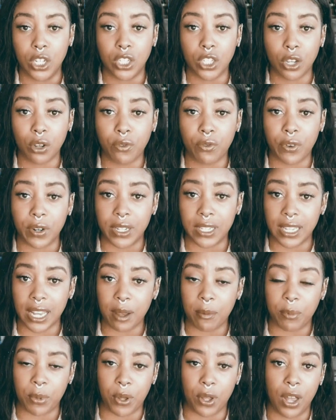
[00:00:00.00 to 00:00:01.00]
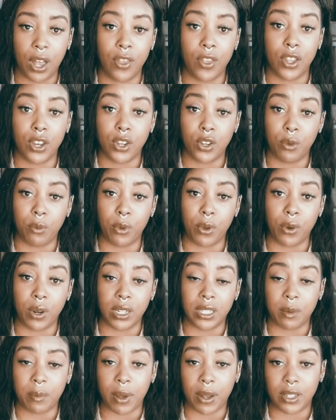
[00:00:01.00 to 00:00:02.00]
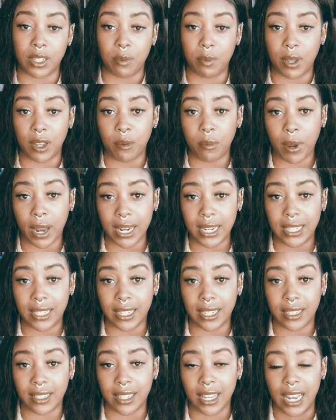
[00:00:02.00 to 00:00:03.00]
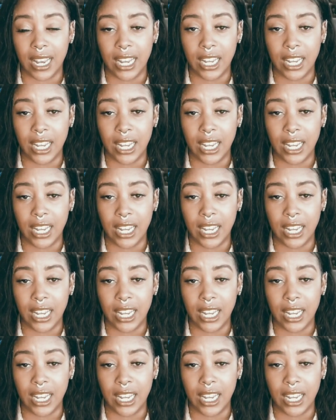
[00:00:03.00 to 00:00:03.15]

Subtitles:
So for example, the new moon is about to be in Pisces.